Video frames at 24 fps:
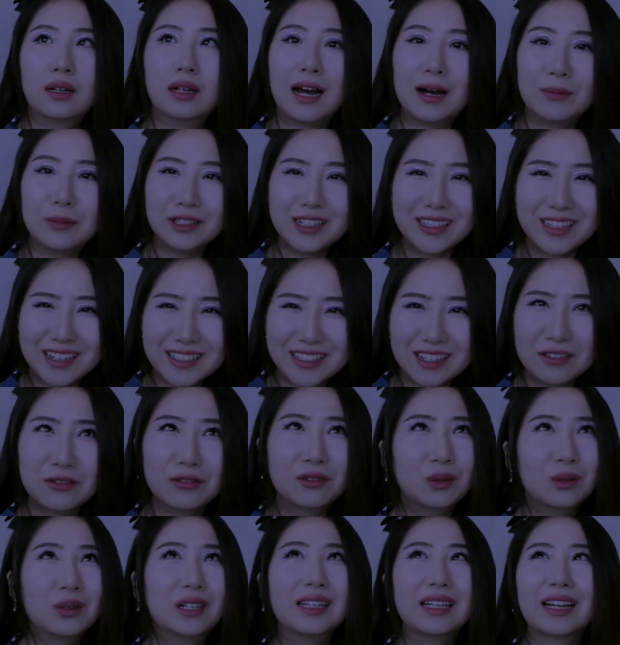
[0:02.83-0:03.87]
I'm on the 19th
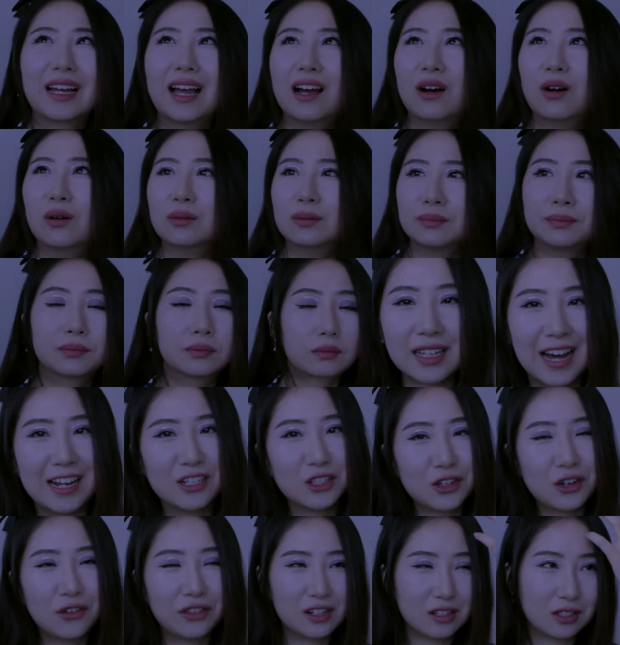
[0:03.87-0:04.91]
floor, like how? I
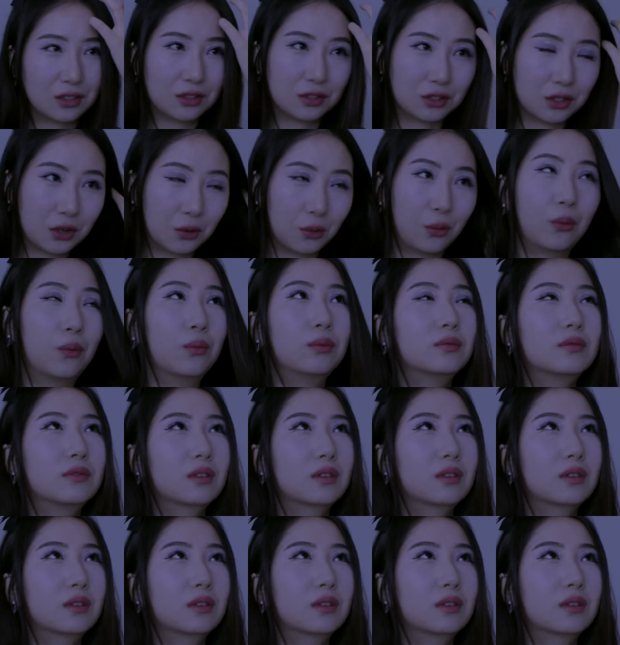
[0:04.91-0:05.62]
just know this too.